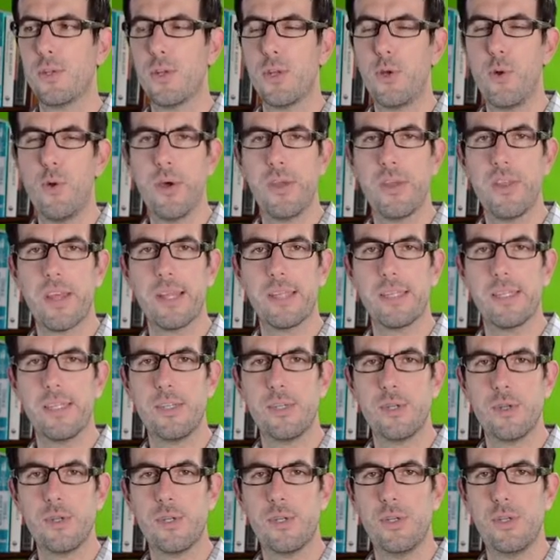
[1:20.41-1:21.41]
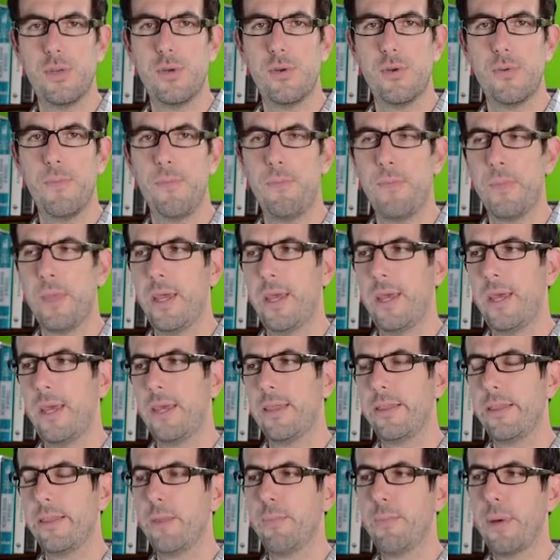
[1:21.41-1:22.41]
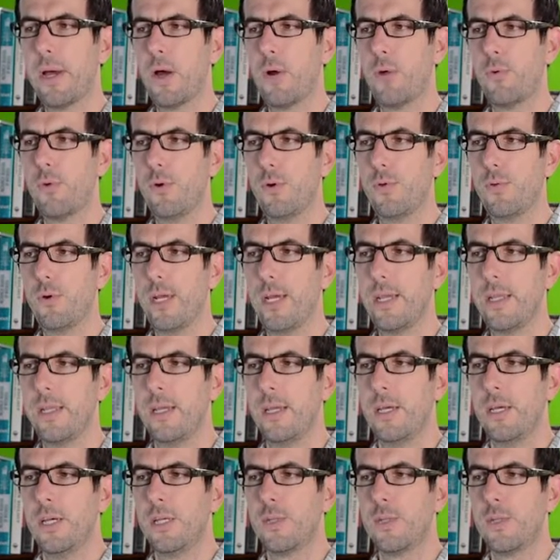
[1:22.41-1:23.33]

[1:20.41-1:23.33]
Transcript: are the only thing that's easier to do than the power rule, right?